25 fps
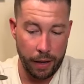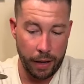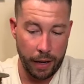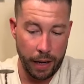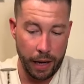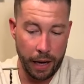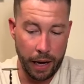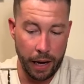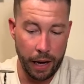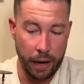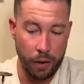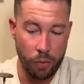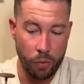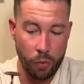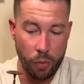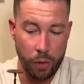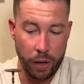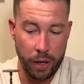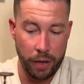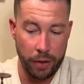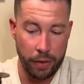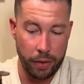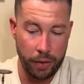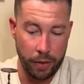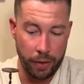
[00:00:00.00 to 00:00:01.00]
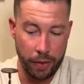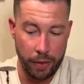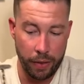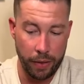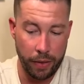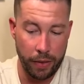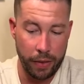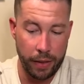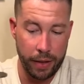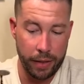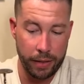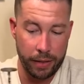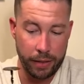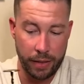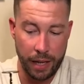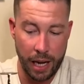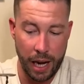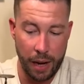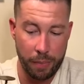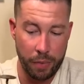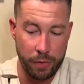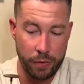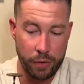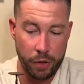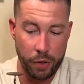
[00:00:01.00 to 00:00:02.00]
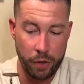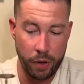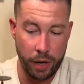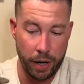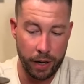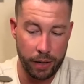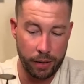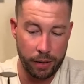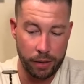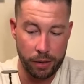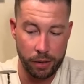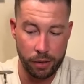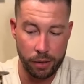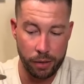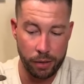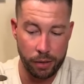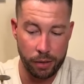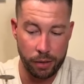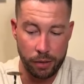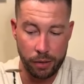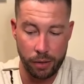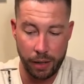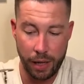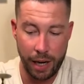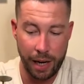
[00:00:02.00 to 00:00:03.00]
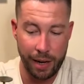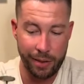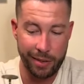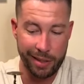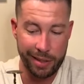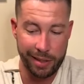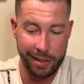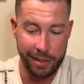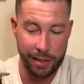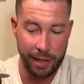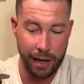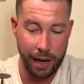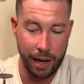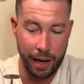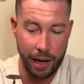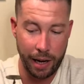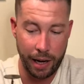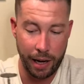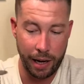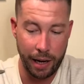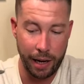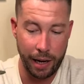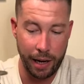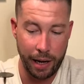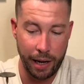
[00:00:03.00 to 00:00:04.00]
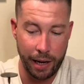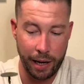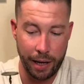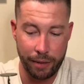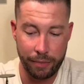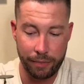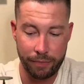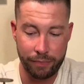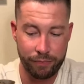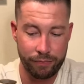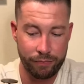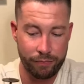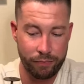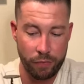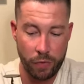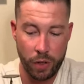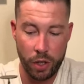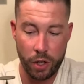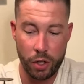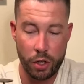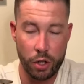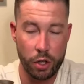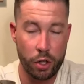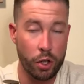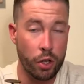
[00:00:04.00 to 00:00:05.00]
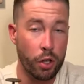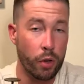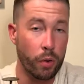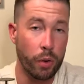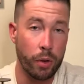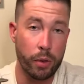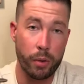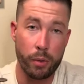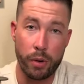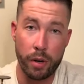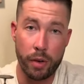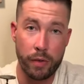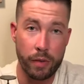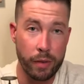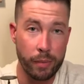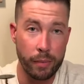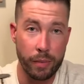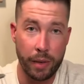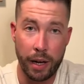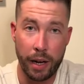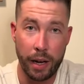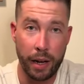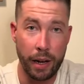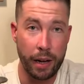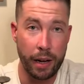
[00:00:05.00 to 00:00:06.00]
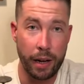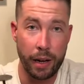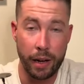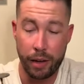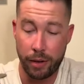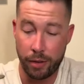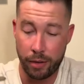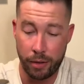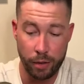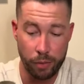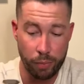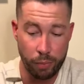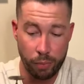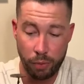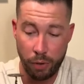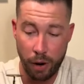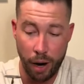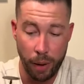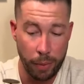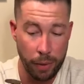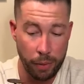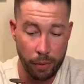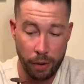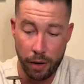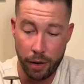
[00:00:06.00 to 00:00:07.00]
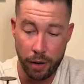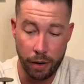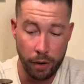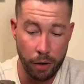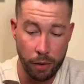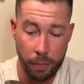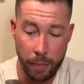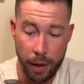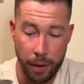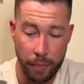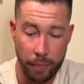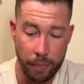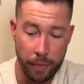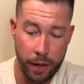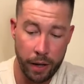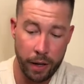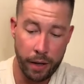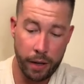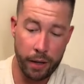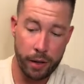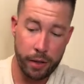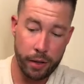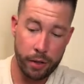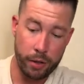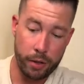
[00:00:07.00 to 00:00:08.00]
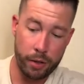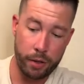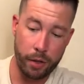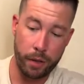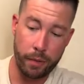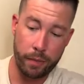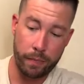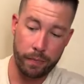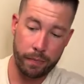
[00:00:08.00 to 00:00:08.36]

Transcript: And with this type of drink too, I would say 2 or 3 of them, and you're probably ready to go to bed. So